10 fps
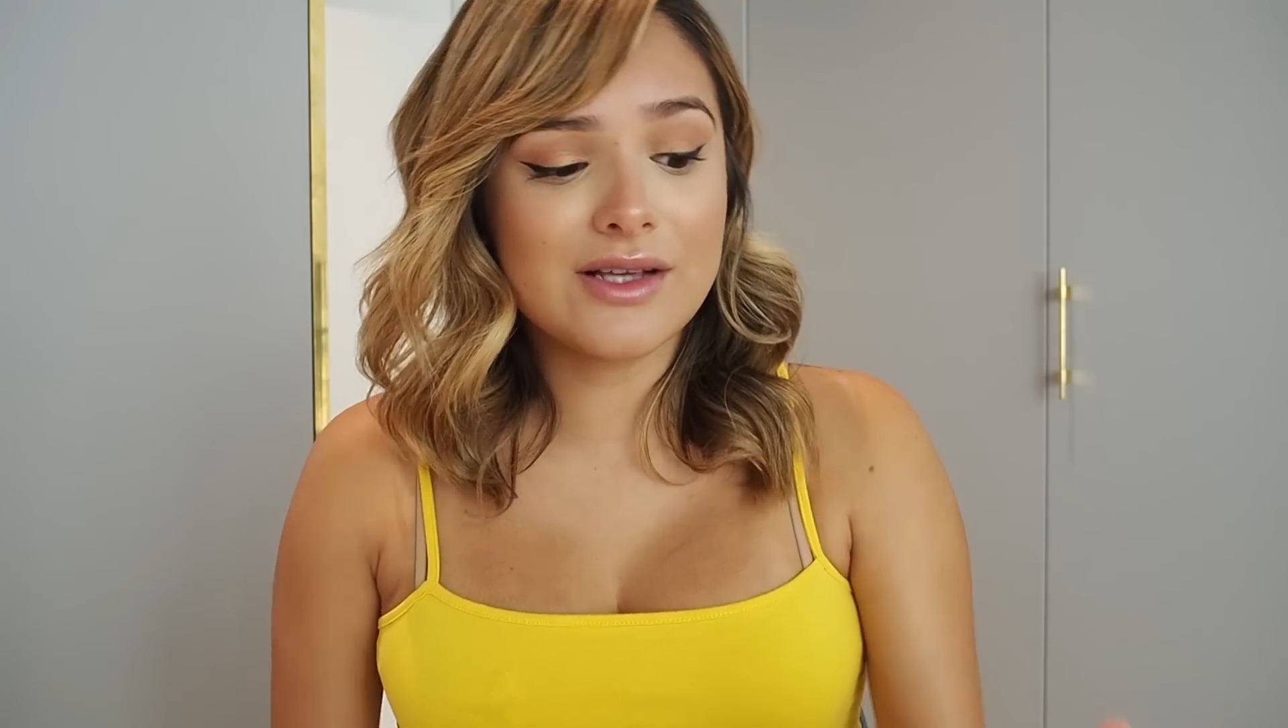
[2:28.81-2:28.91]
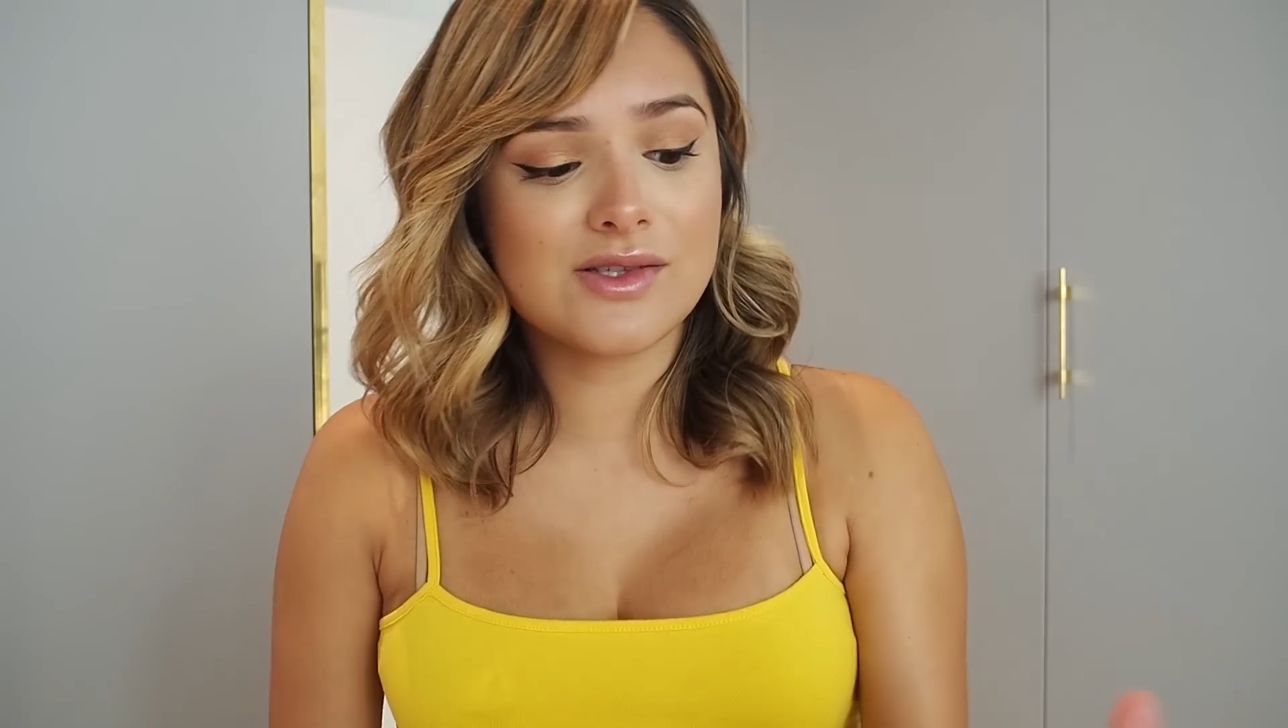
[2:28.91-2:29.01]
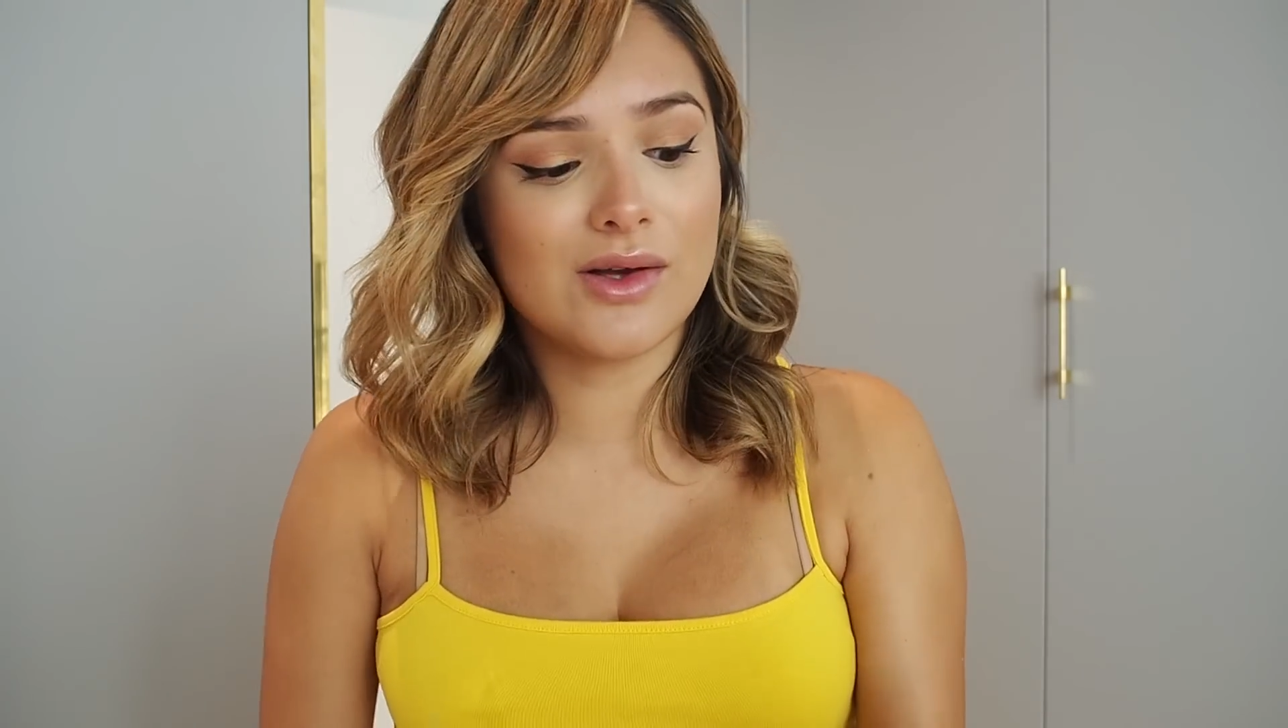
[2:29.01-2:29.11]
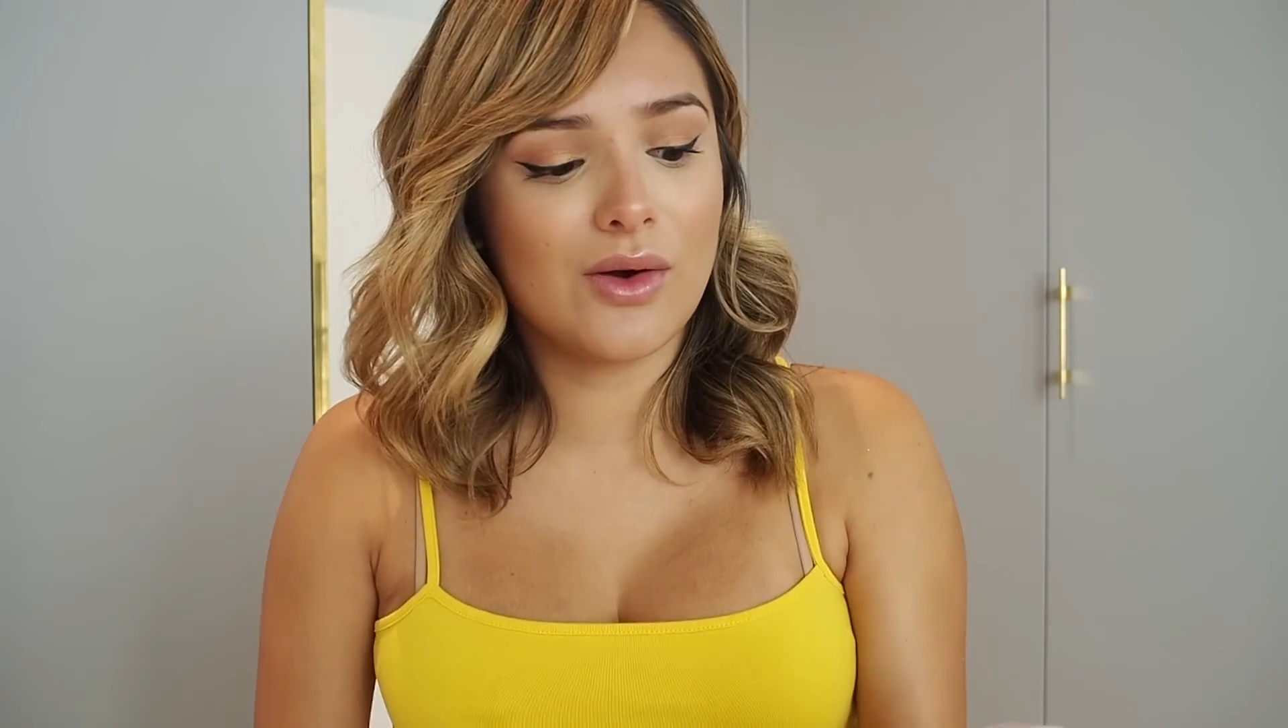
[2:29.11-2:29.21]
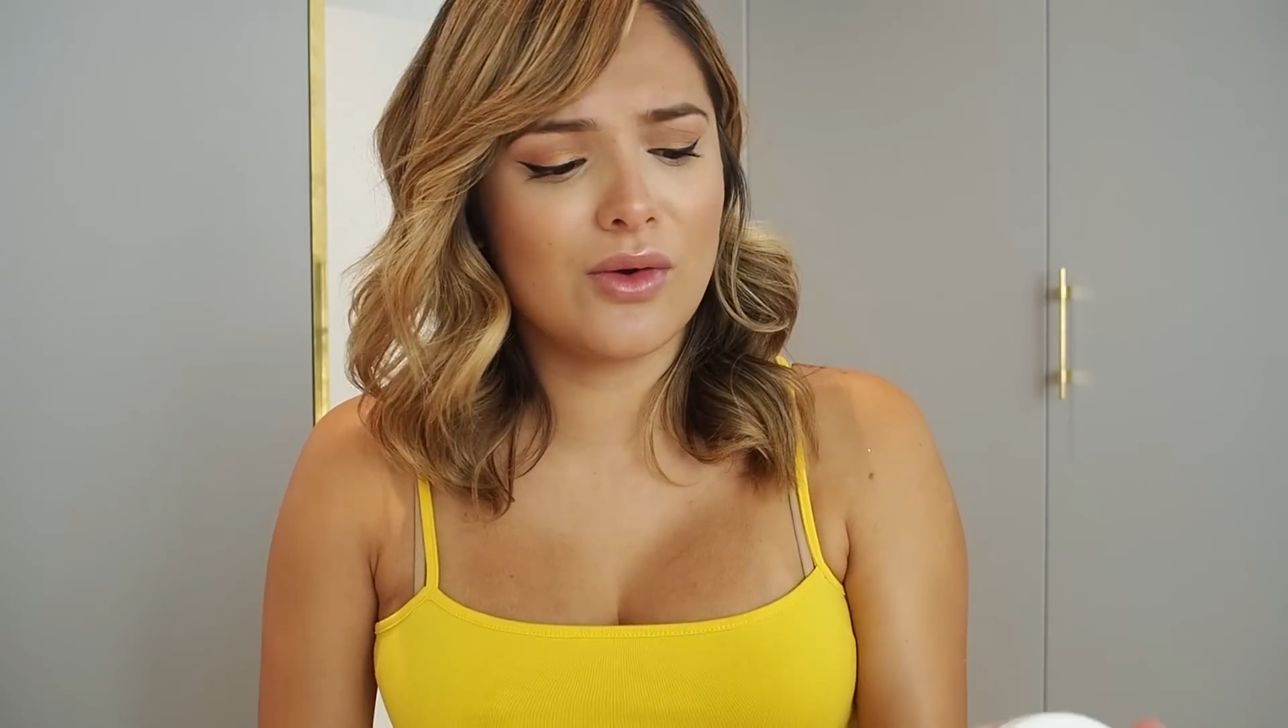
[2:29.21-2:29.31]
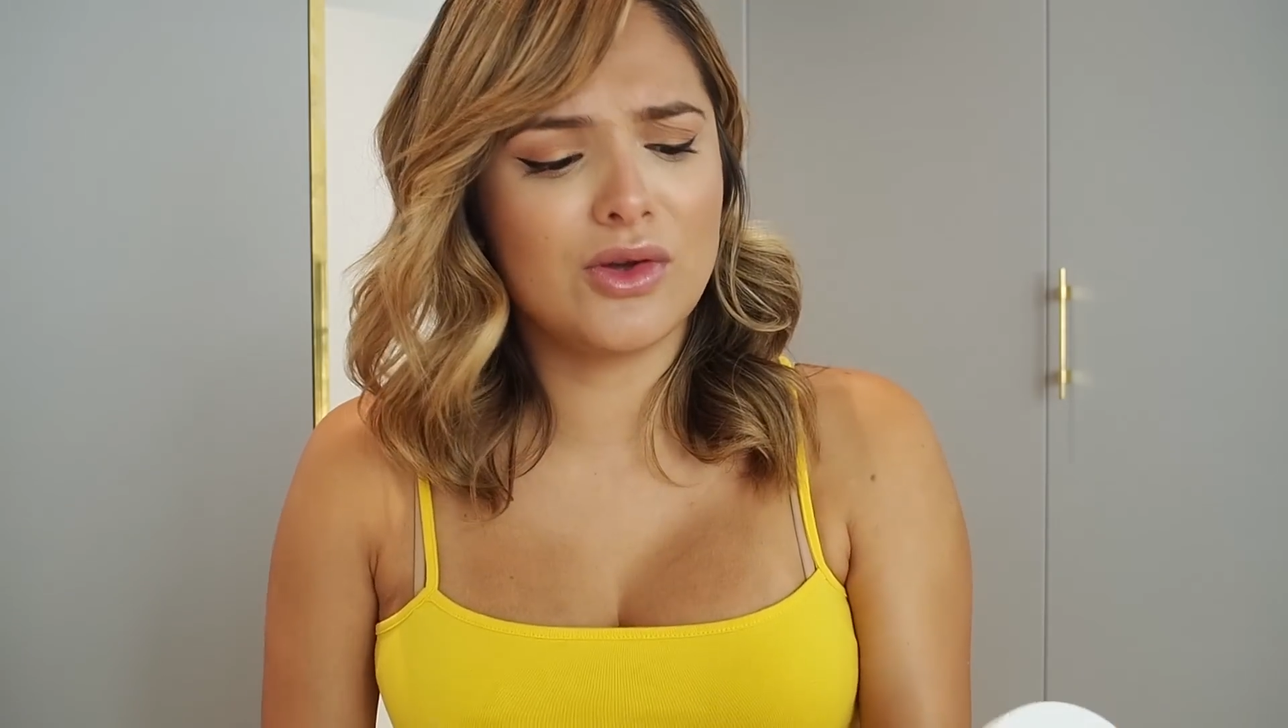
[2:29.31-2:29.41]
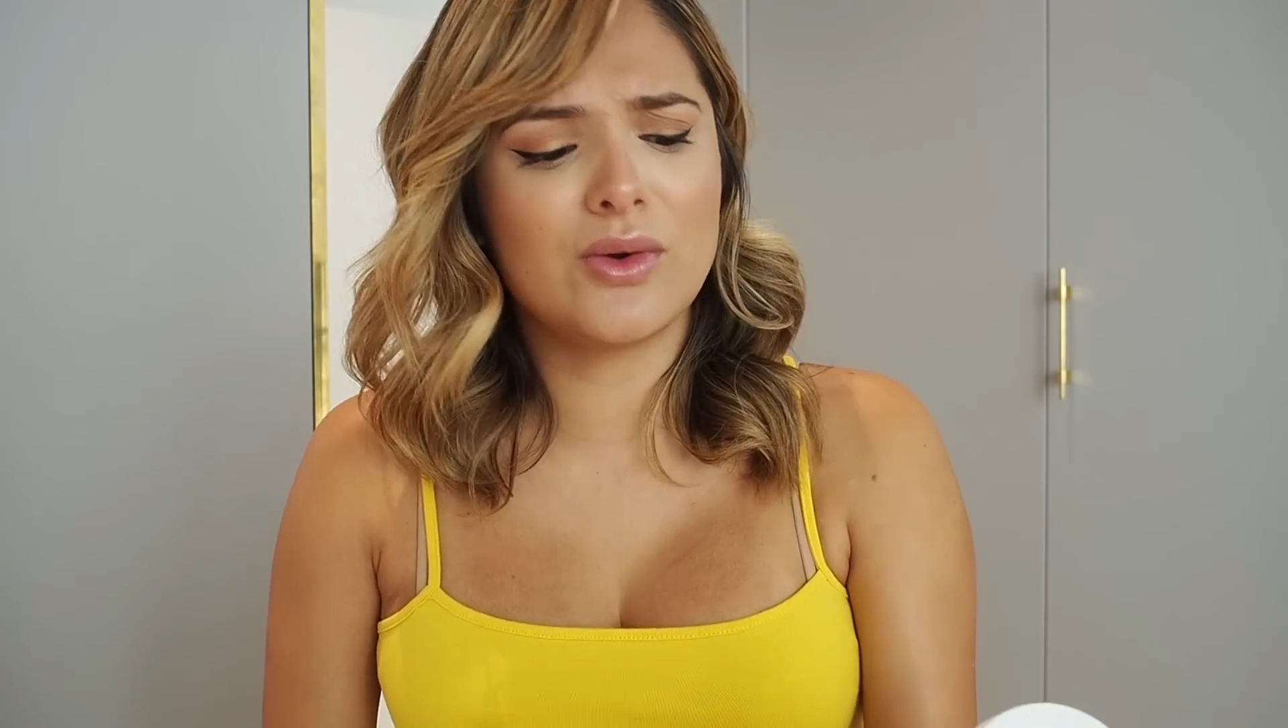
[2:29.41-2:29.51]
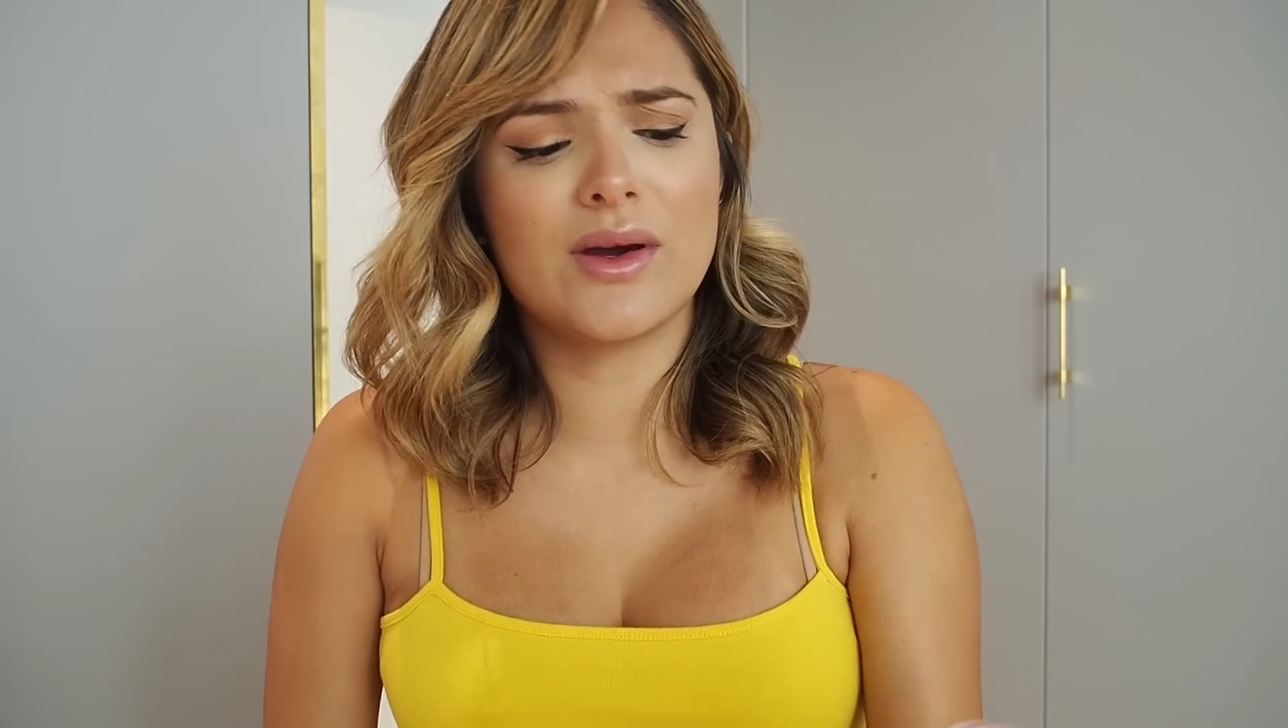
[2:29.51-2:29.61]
So Yuka